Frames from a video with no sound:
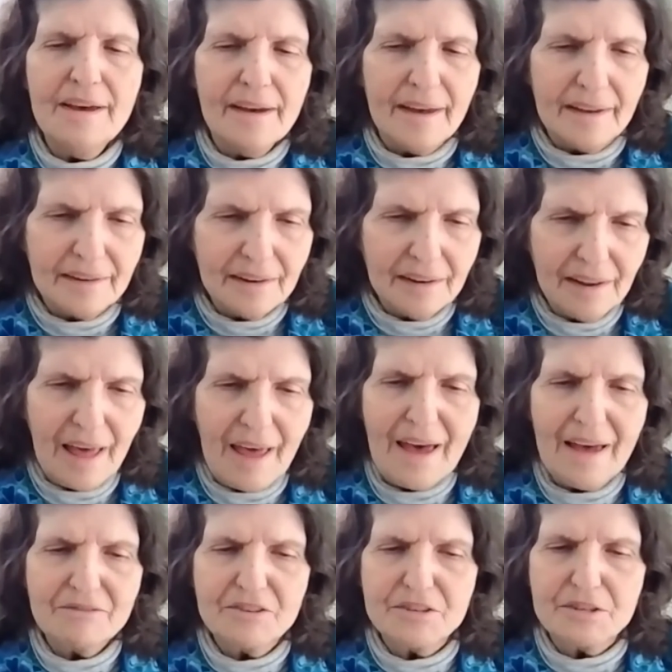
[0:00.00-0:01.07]
and
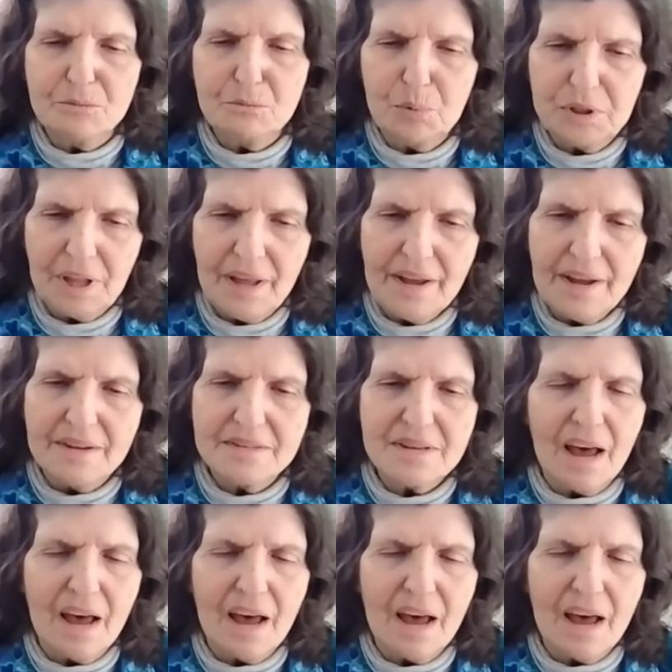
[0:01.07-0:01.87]
laughs and plays.